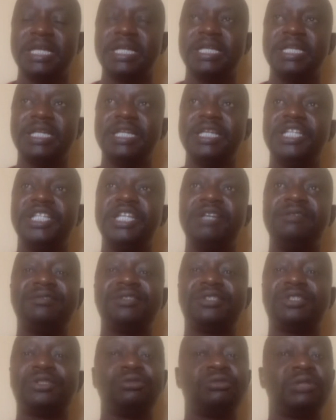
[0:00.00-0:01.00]
it
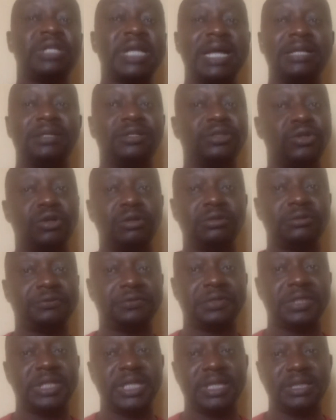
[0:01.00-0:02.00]
gives you that
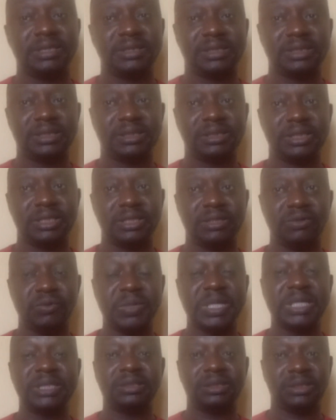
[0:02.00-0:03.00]
confidence
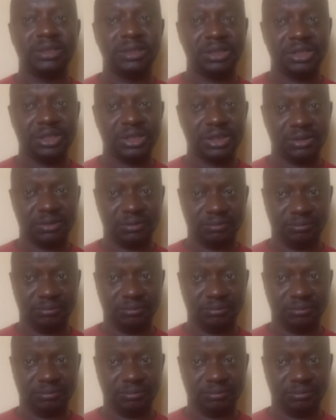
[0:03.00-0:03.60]
when teaching.